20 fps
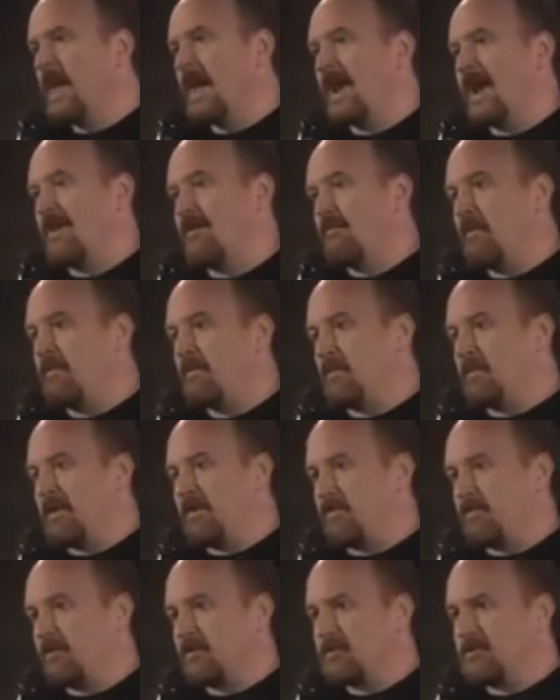And I remember
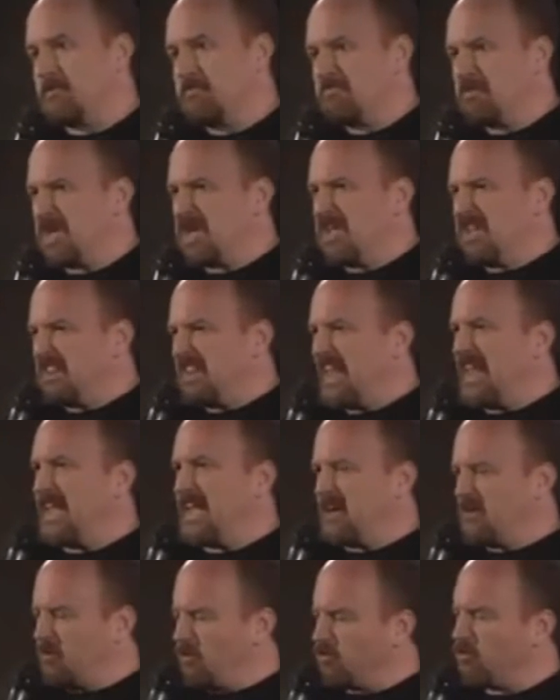my first big,
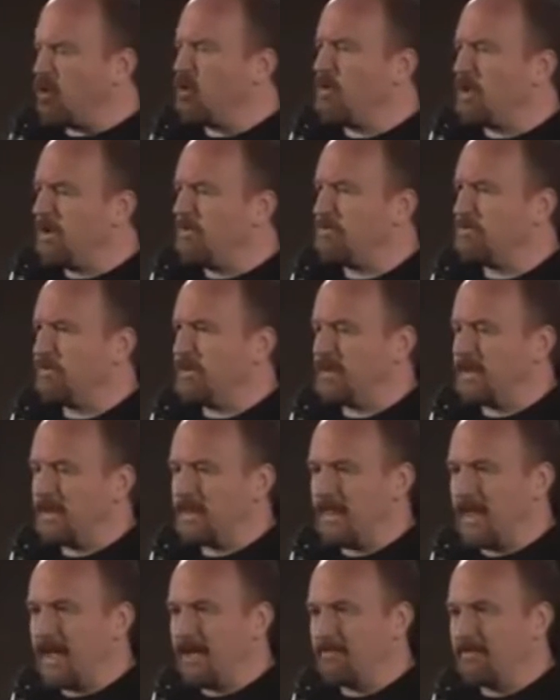like, grown-up
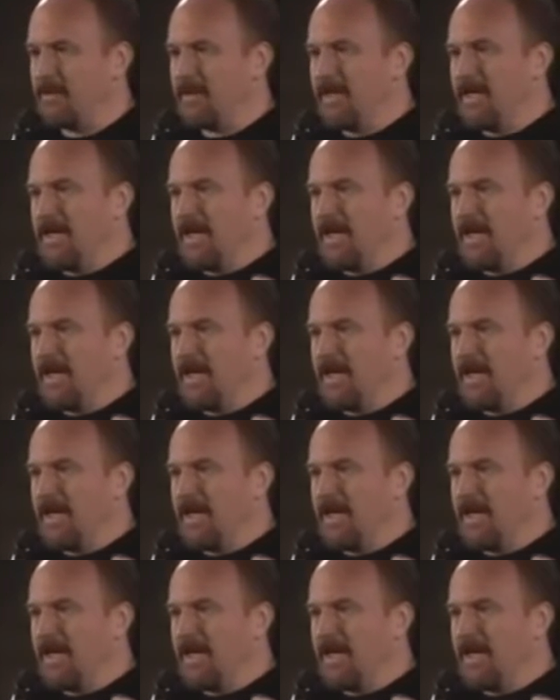feeling laugh,